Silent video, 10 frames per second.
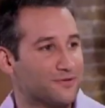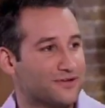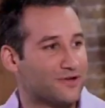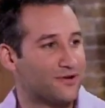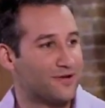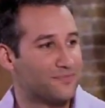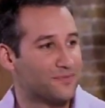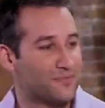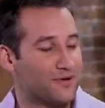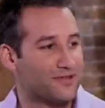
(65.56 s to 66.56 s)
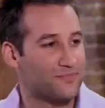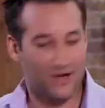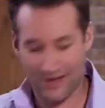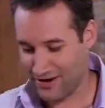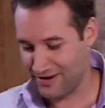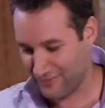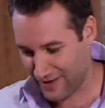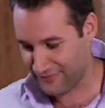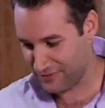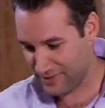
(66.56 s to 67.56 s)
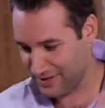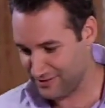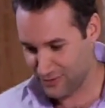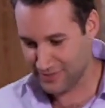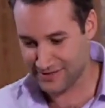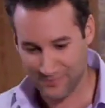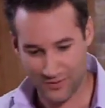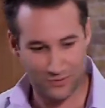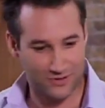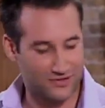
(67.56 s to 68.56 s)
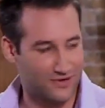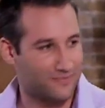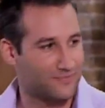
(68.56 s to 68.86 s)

show like Big Brother, but I kind of have to be doing something all the time.